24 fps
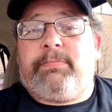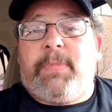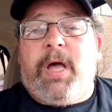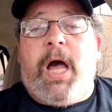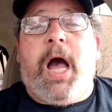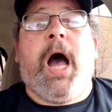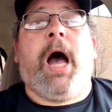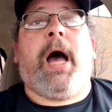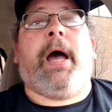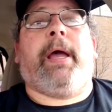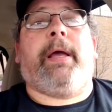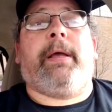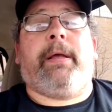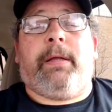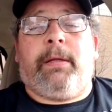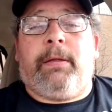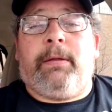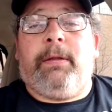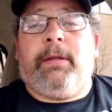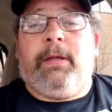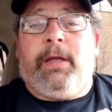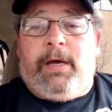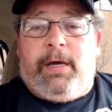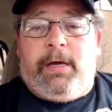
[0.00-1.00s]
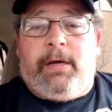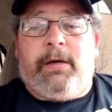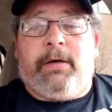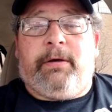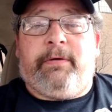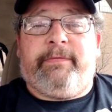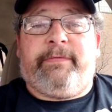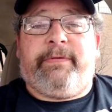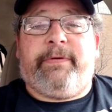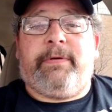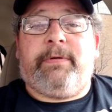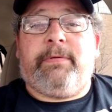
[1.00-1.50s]
I
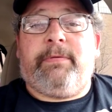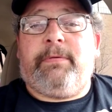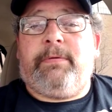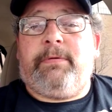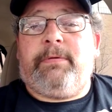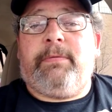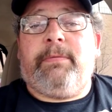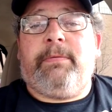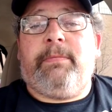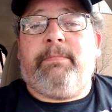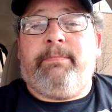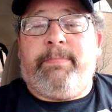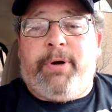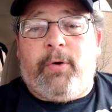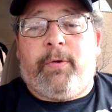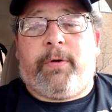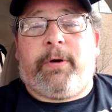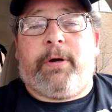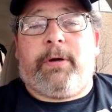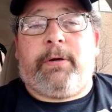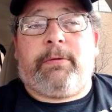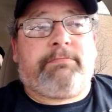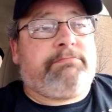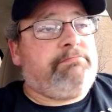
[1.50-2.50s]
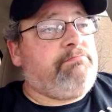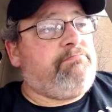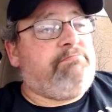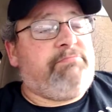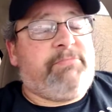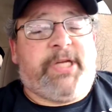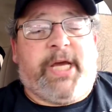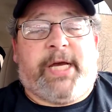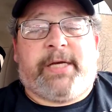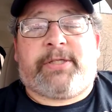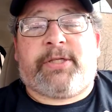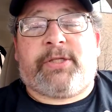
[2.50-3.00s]
love poker.
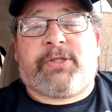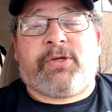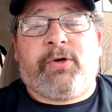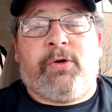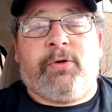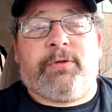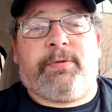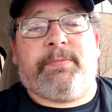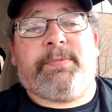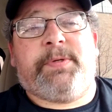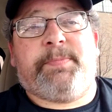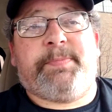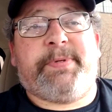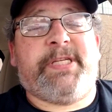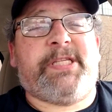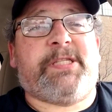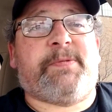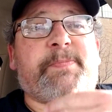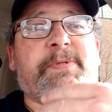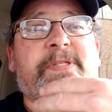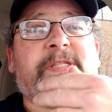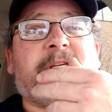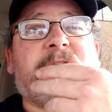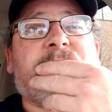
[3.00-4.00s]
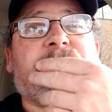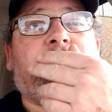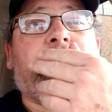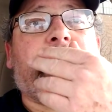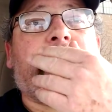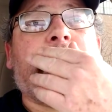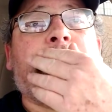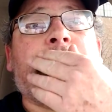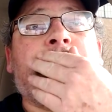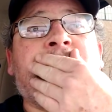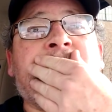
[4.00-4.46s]
Texas Hold'em, to be specific.